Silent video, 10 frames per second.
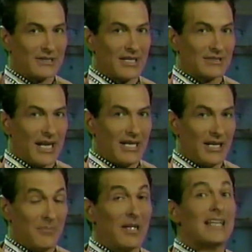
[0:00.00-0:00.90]
at 6
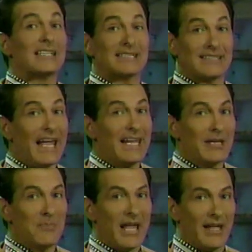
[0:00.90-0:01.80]
a.m., stay
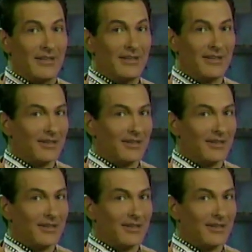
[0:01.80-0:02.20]
in bed.